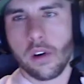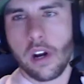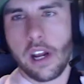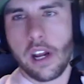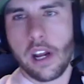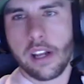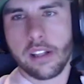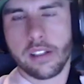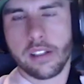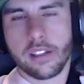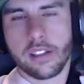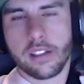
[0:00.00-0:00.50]
I
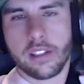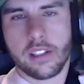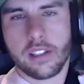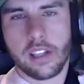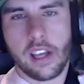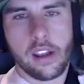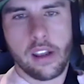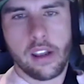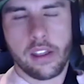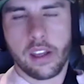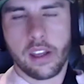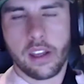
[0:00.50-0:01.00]
didn't see
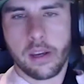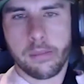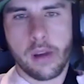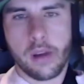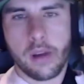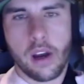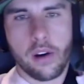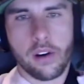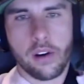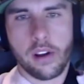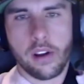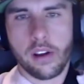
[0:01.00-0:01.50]
anything
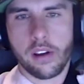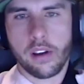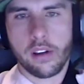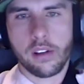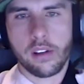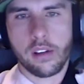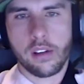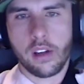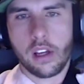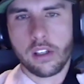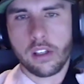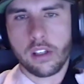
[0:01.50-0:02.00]
about it.
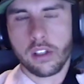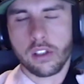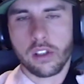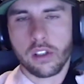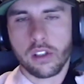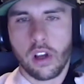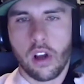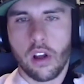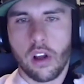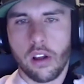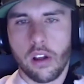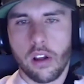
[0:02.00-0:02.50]
I just
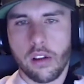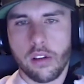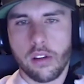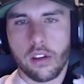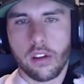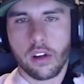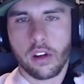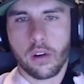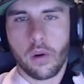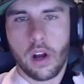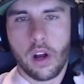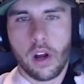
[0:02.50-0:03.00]
saw
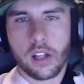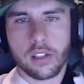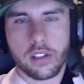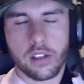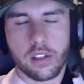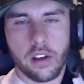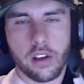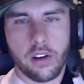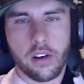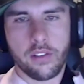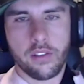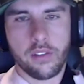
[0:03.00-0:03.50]
the quad
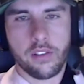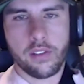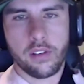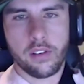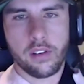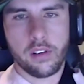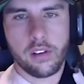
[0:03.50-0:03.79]
stuff.